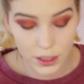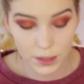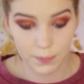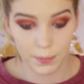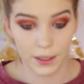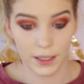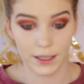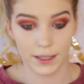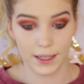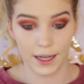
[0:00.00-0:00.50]

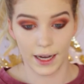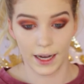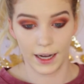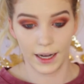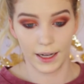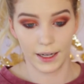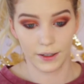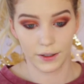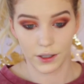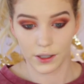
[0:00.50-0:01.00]
just put
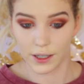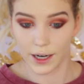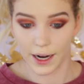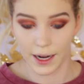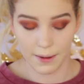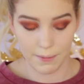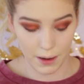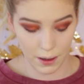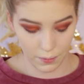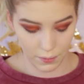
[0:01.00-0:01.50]
that
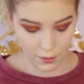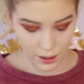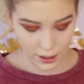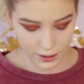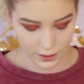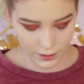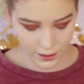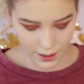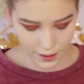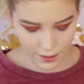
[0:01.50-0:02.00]
right in my
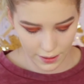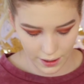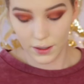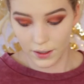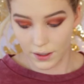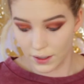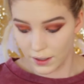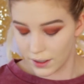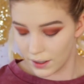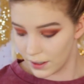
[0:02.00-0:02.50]
waterline
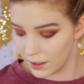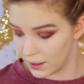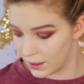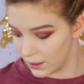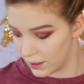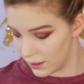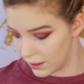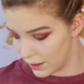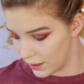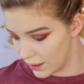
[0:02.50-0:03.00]
there.
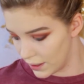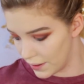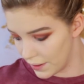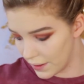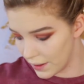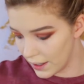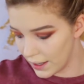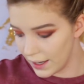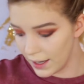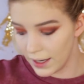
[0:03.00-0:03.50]

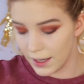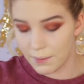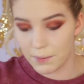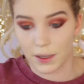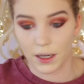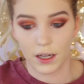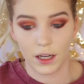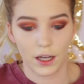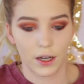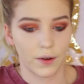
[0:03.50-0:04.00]
And then I'm
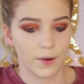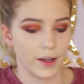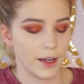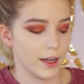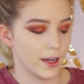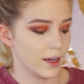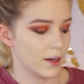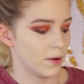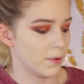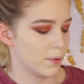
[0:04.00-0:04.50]
going to go
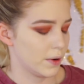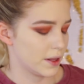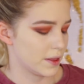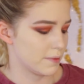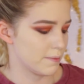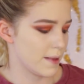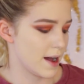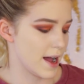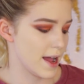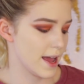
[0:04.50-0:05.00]
in
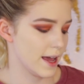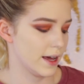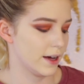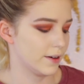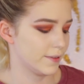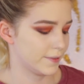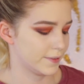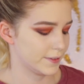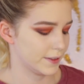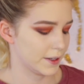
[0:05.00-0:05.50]
with my
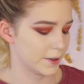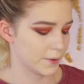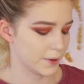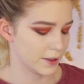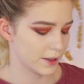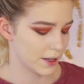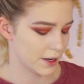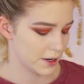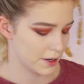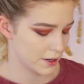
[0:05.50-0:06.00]
e.l.f.
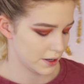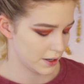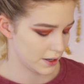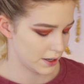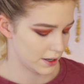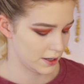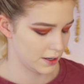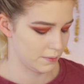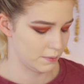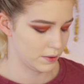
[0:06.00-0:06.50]
liquid liner,
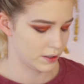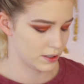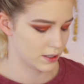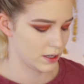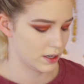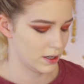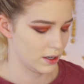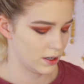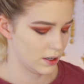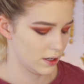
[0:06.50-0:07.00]
and I'm just
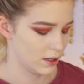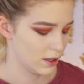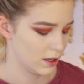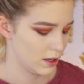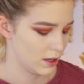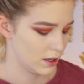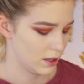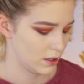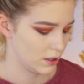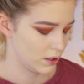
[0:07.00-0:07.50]
going to
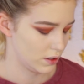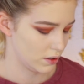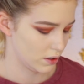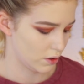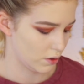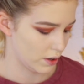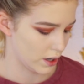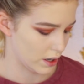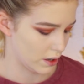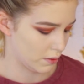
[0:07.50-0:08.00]
do a
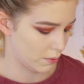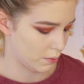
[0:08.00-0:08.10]
quick